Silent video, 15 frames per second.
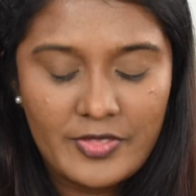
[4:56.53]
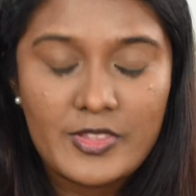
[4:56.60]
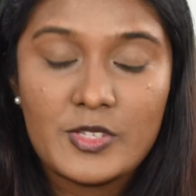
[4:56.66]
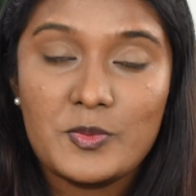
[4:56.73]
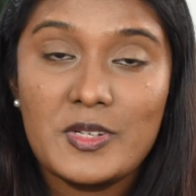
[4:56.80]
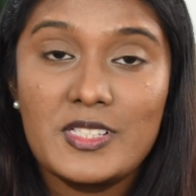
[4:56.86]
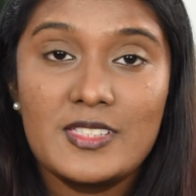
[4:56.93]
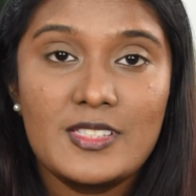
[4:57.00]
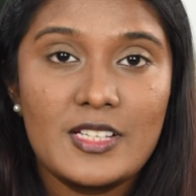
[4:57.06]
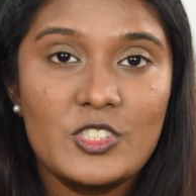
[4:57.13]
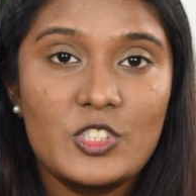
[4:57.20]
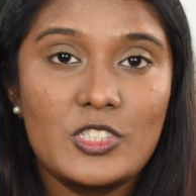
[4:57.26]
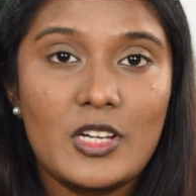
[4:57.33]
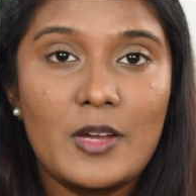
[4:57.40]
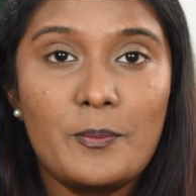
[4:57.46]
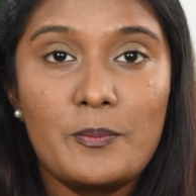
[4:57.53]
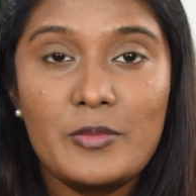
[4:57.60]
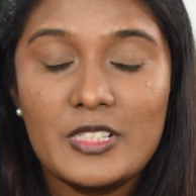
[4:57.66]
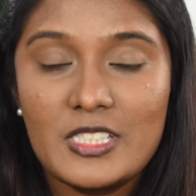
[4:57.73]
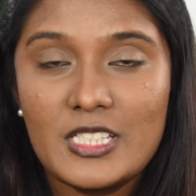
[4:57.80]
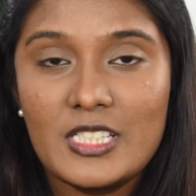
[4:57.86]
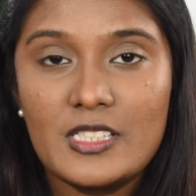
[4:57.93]
and this one is such a
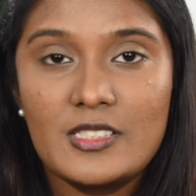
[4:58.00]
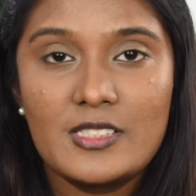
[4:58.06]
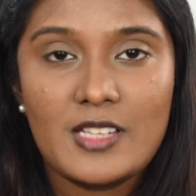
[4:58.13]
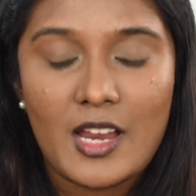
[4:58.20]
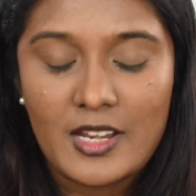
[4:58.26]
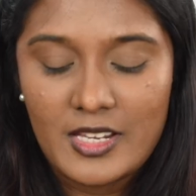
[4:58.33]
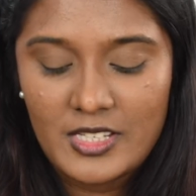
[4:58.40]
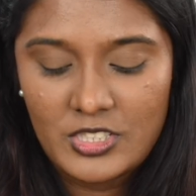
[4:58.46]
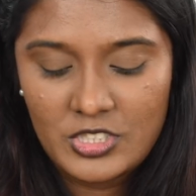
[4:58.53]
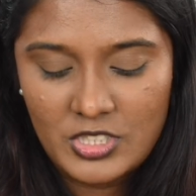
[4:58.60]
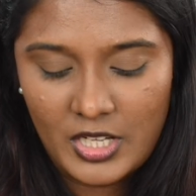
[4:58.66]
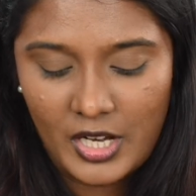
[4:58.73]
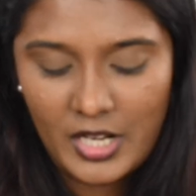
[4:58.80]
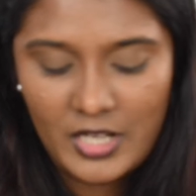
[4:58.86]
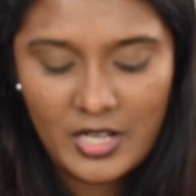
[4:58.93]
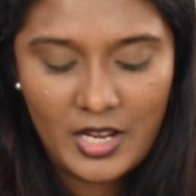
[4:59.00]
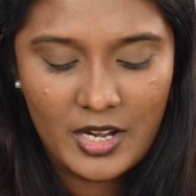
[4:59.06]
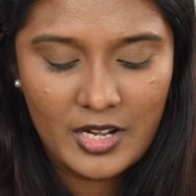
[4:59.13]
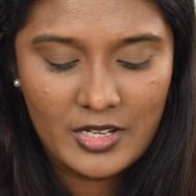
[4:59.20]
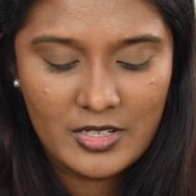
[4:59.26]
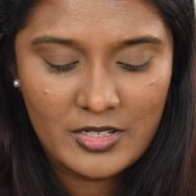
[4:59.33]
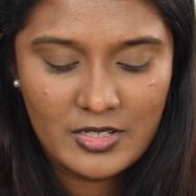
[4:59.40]
pretty stunning shade,
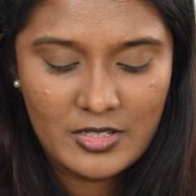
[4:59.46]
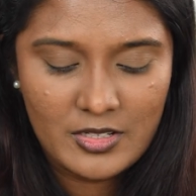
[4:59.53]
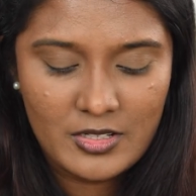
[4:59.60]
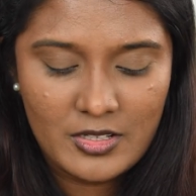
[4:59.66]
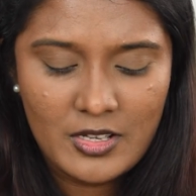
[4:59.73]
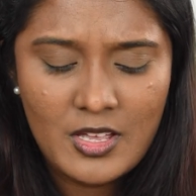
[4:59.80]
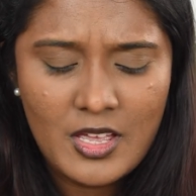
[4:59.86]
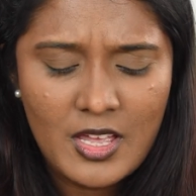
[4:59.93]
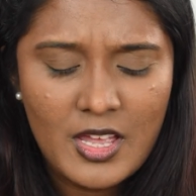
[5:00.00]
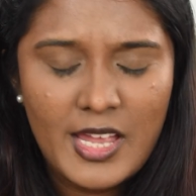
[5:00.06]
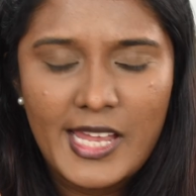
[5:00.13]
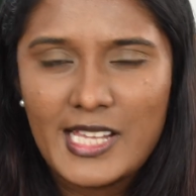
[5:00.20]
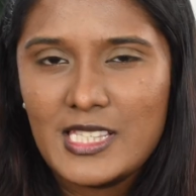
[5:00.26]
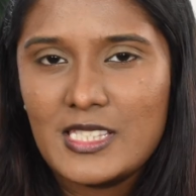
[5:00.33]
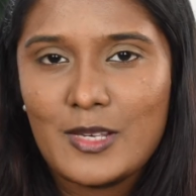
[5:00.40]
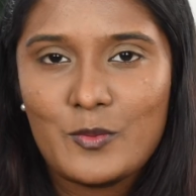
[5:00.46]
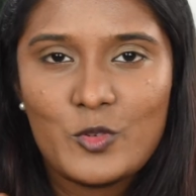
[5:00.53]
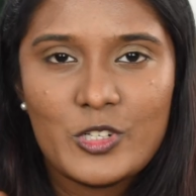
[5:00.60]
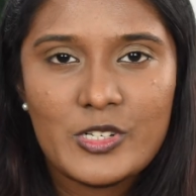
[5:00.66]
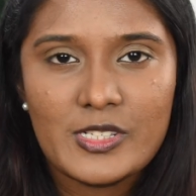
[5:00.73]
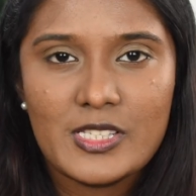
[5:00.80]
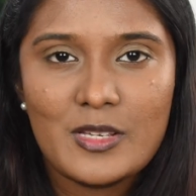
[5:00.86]
and it
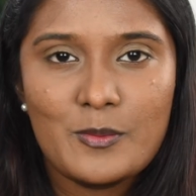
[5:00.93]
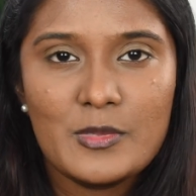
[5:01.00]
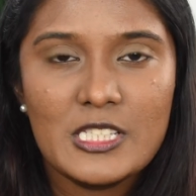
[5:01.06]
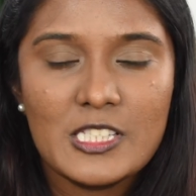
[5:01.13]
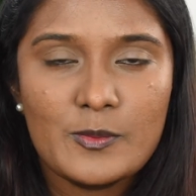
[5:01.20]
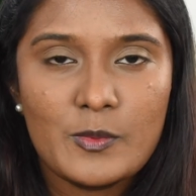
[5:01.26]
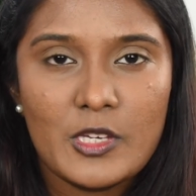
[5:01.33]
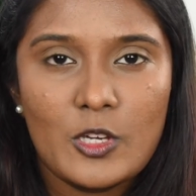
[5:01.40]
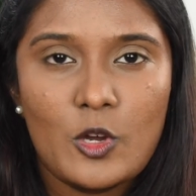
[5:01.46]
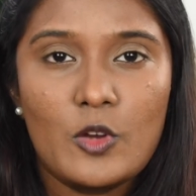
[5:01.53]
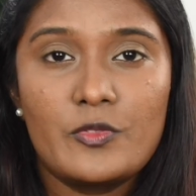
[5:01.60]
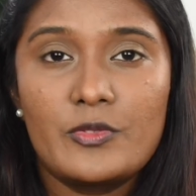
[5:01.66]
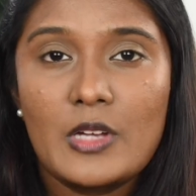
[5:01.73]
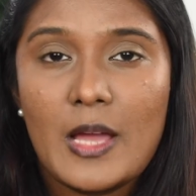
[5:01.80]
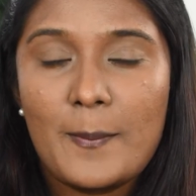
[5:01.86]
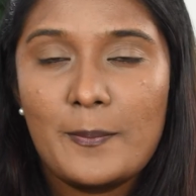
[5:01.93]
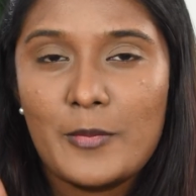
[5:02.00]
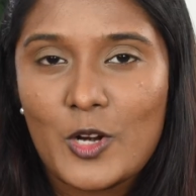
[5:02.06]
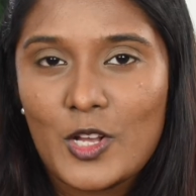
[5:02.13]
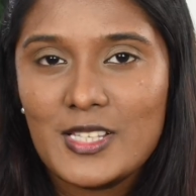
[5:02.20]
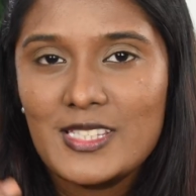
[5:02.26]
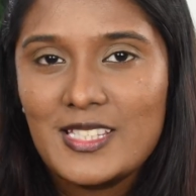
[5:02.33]
somewhat resembles me of
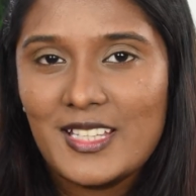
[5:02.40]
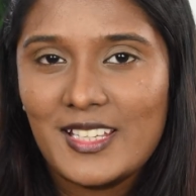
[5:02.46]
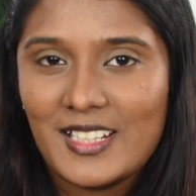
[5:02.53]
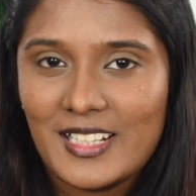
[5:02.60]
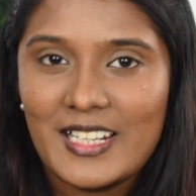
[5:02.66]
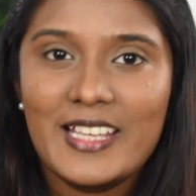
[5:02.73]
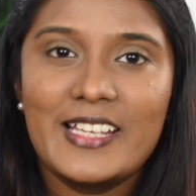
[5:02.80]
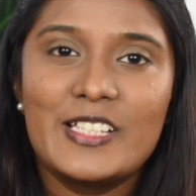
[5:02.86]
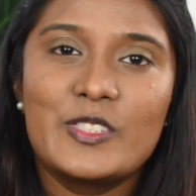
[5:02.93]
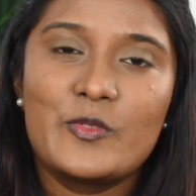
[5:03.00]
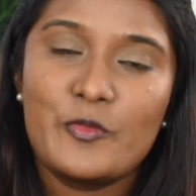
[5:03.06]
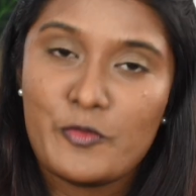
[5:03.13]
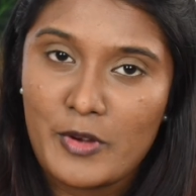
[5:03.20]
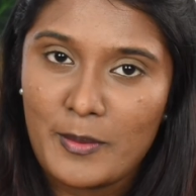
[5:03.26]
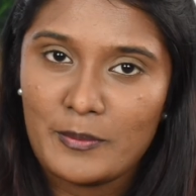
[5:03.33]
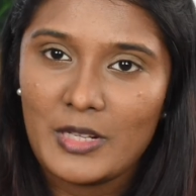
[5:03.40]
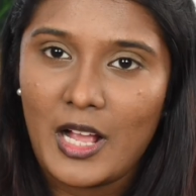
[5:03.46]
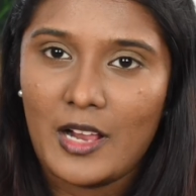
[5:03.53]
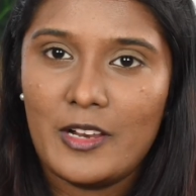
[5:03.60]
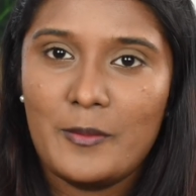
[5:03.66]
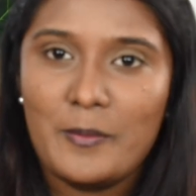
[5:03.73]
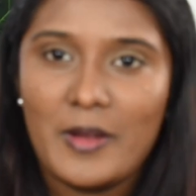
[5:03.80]
bronzing glaze from
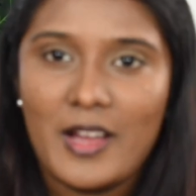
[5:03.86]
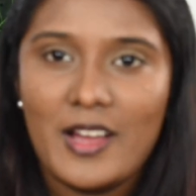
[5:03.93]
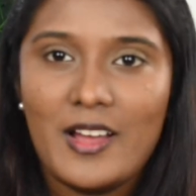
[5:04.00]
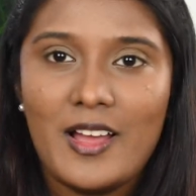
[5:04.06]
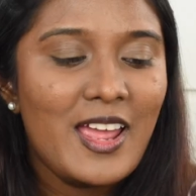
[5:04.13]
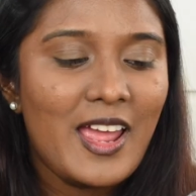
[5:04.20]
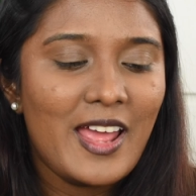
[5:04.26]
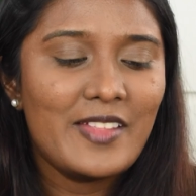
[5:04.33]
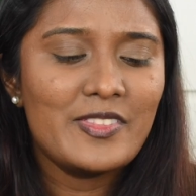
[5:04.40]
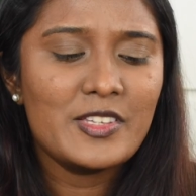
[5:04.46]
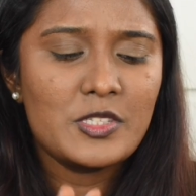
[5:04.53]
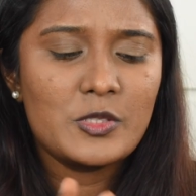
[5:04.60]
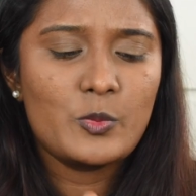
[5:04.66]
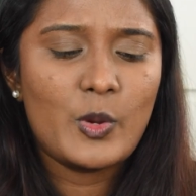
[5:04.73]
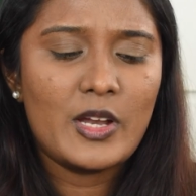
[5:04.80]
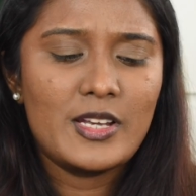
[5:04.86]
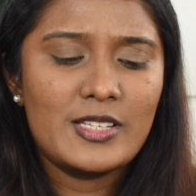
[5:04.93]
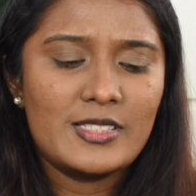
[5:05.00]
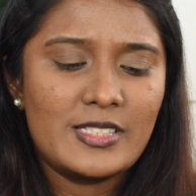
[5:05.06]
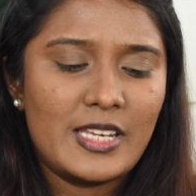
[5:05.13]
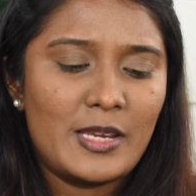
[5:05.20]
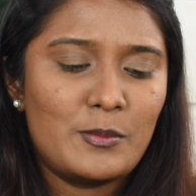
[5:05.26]
Colourbar, and this one
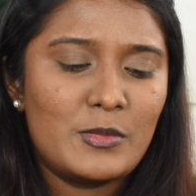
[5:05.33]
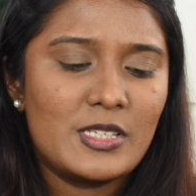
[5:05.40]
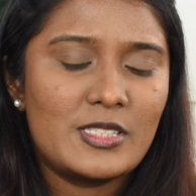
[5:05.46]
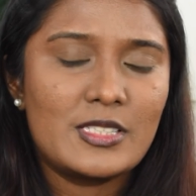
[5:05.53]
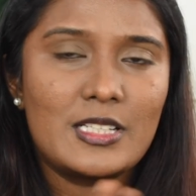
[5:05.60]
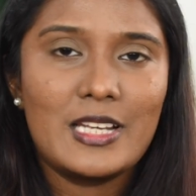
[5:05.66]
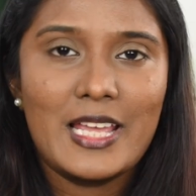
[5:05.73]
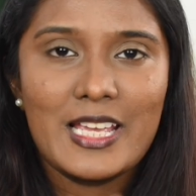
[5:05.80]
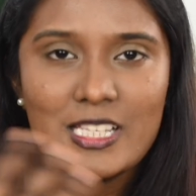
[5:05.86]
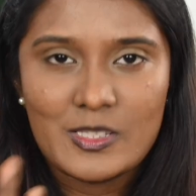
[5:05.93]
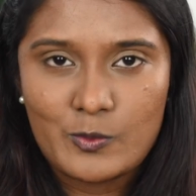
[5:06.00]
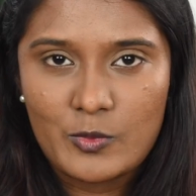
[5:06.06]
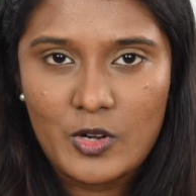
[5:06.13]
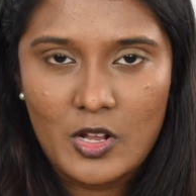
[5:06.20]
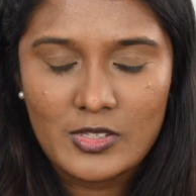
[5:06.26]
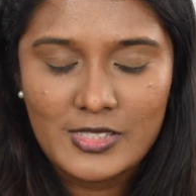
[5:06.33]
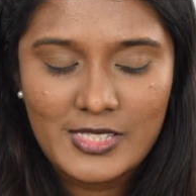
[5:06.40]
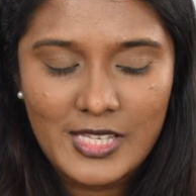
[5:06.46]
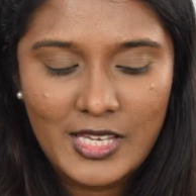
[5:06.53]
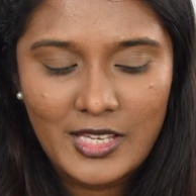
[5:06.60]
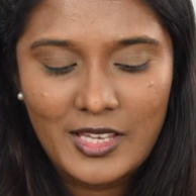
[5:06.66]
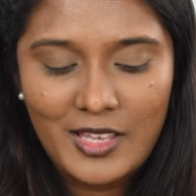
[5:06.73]
is named as Glaze
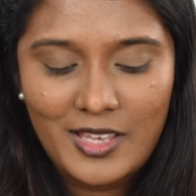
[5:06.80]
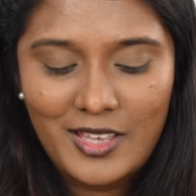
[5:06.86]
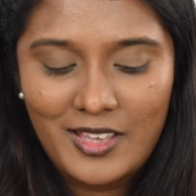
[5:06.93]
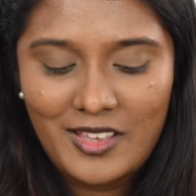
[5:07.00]
Bronzing.